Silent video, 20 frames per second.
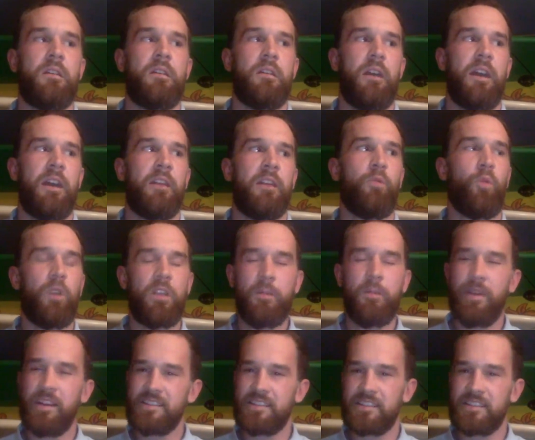And one of the
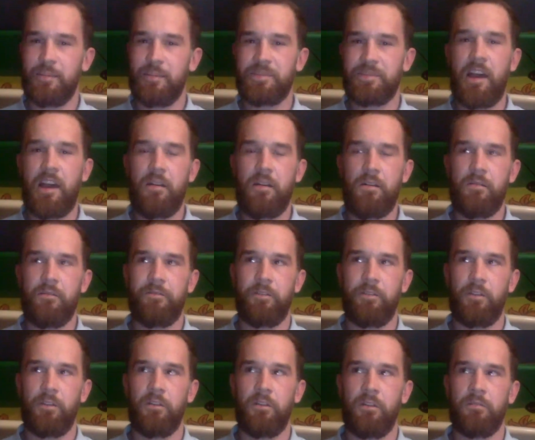best tips I heard
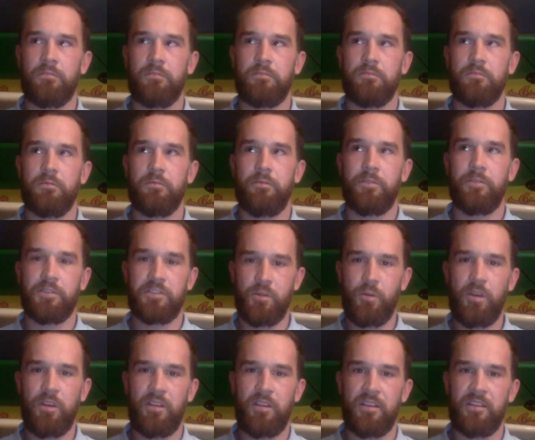for
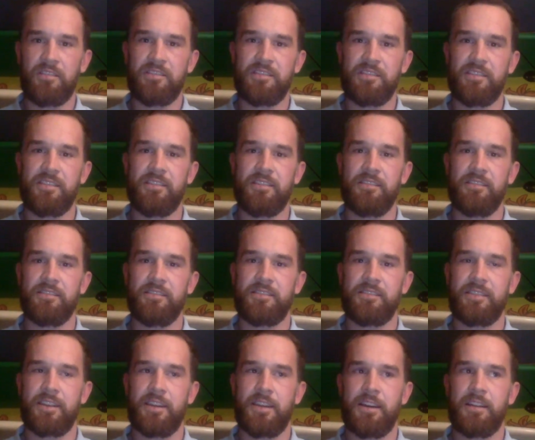doing this is
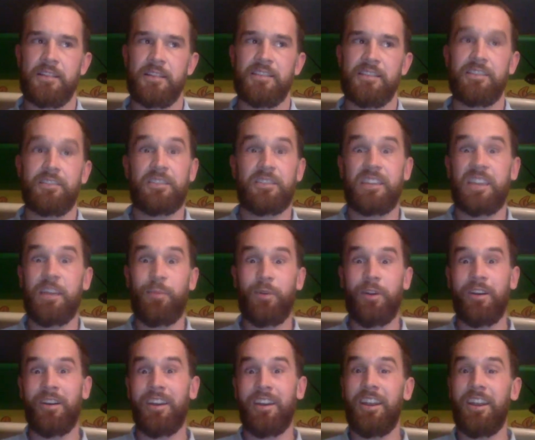to keep
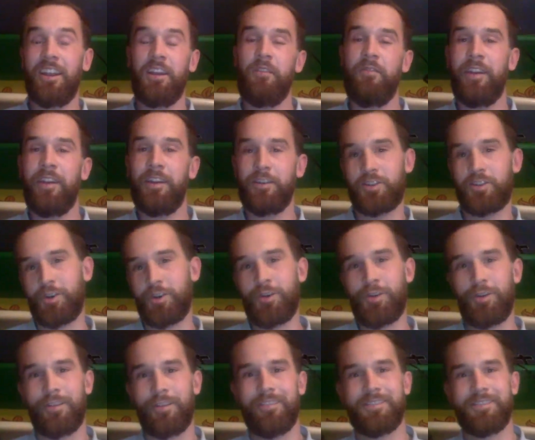an innovator
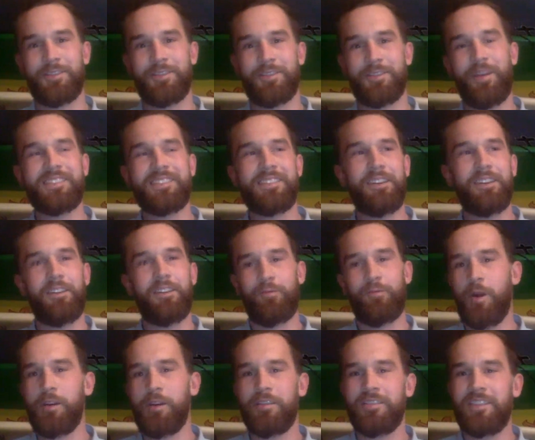journal. So basically
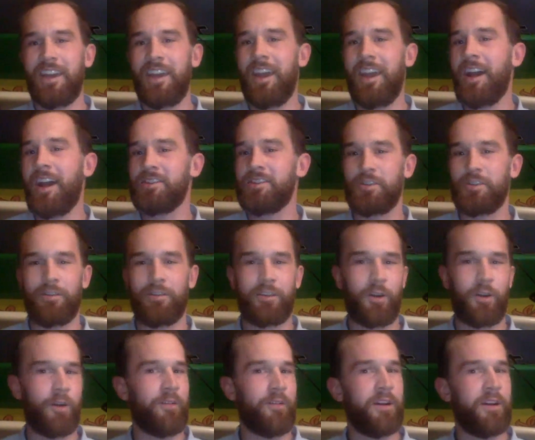throughout your day as you're
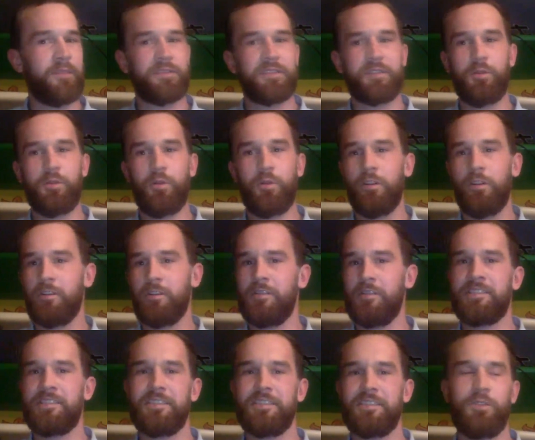going around your school or your
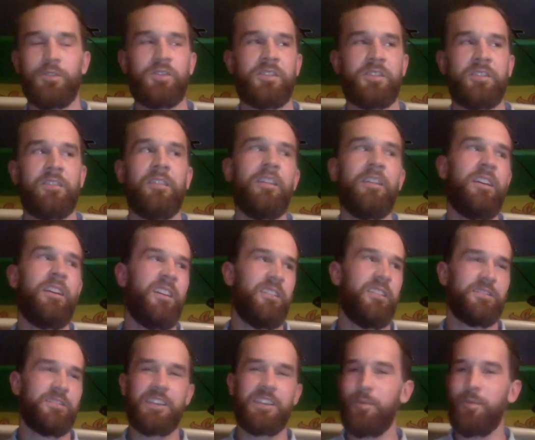institution,
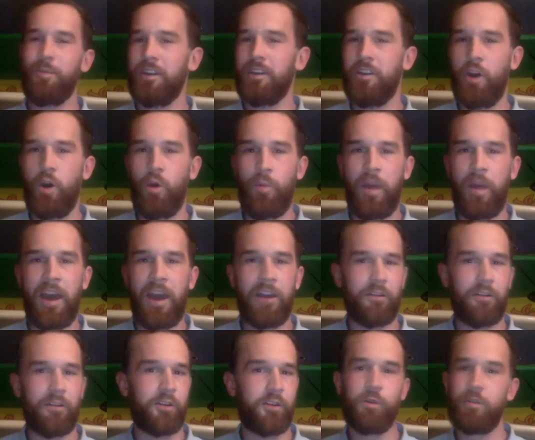just keeping a notepad
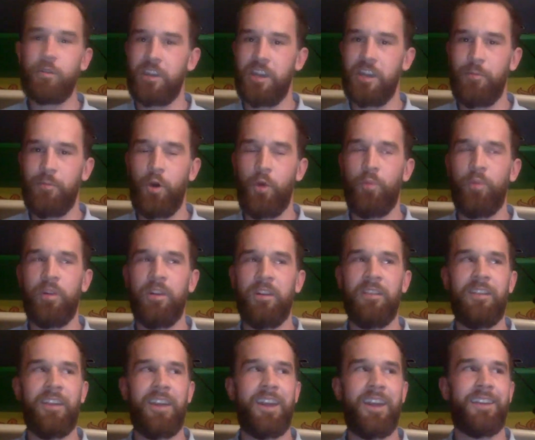or Google Keep
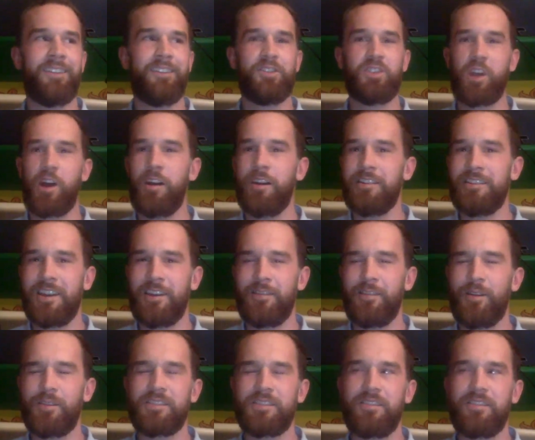open and jotting down
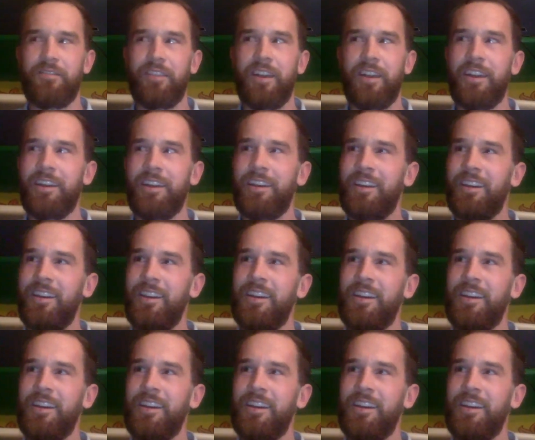notes of, like,